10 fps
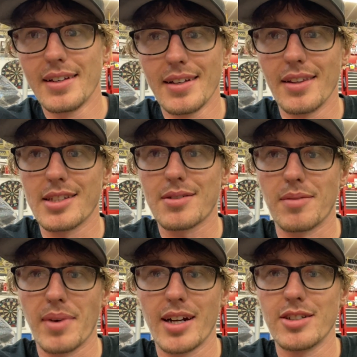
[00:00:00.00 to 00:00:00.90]
this
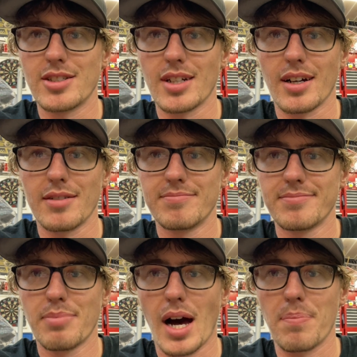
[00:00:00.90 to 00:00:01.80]
one managed to
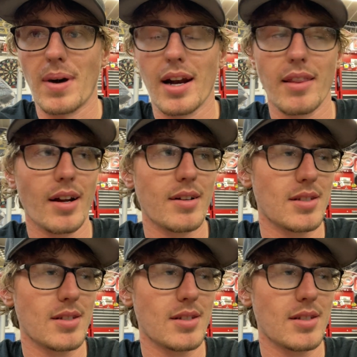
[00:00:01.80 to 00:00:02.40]
pop out of there.